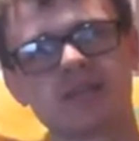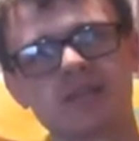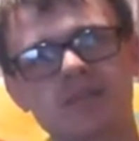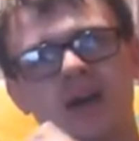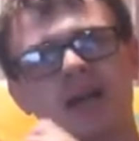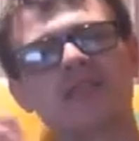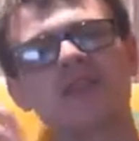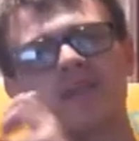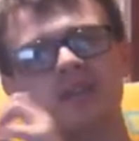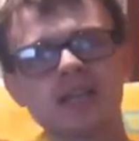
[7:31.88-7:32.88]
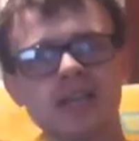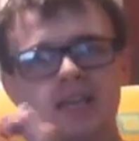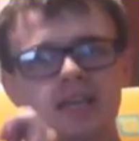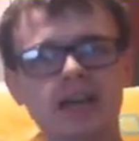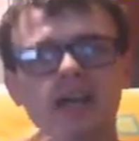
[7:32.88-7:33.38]
My theory
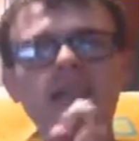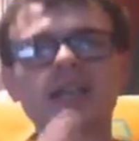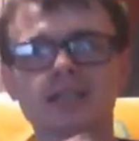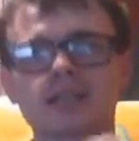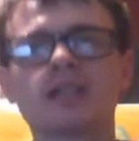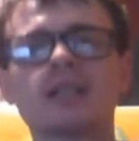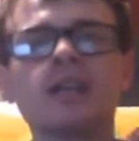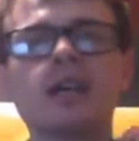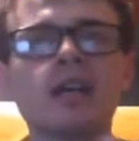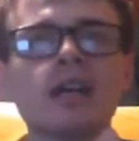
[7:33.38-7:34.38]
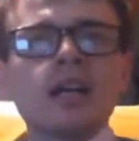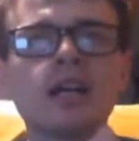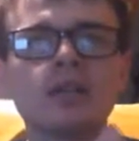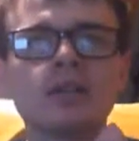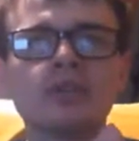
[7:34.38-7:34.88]
here is
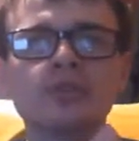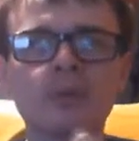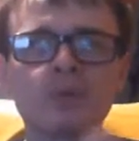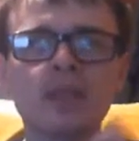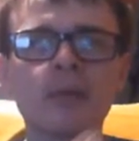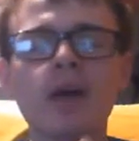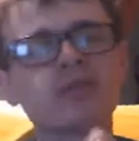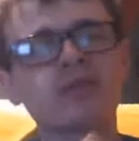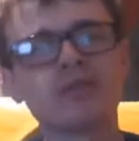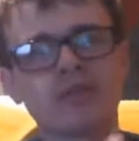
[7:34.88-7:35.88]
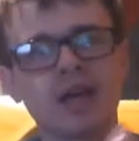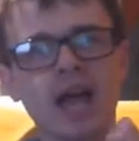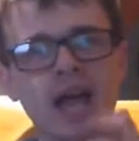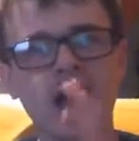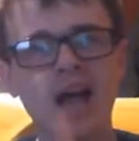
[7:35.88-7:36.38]
someone at Microsoft, a,
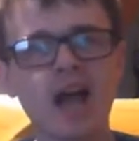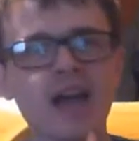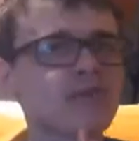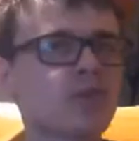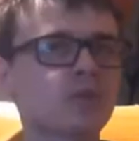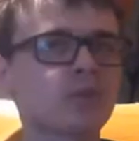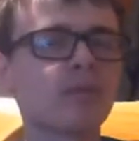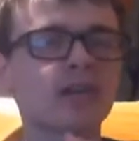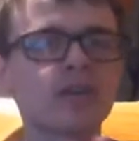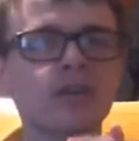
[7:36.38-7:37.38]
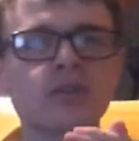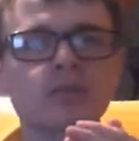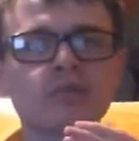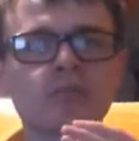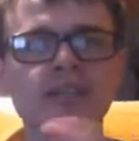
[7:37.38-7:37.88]
a higher up, somebody who
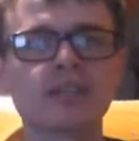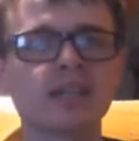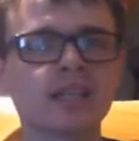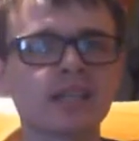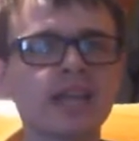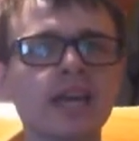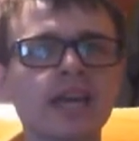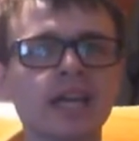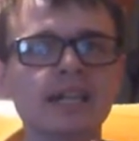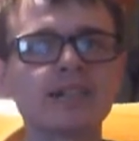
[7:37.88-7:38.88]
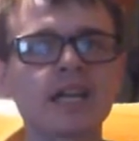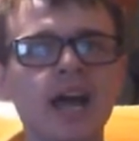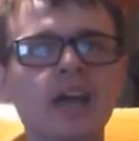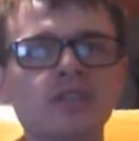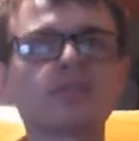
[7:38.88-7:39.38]
was basically in
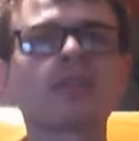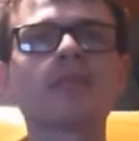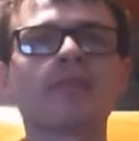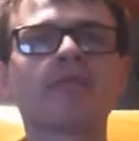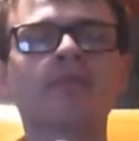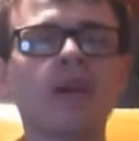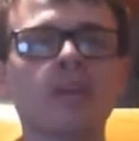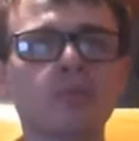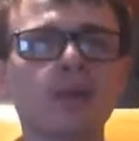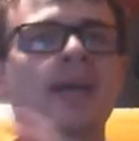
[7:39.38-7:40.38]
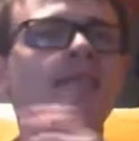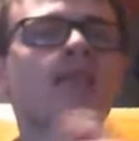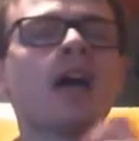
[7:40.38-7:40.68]
charge of keeping Rareware